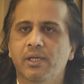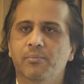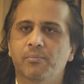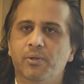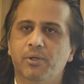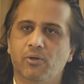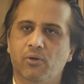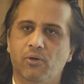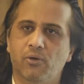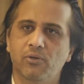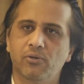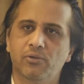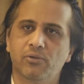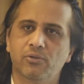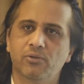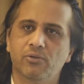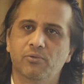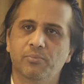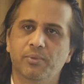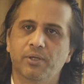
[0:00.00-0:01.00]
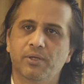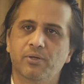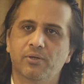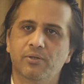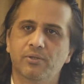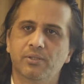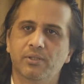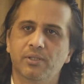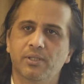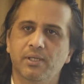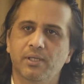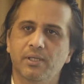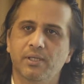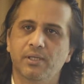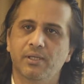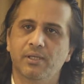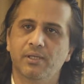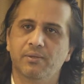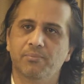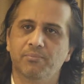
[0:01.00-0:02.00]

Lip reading: but also because the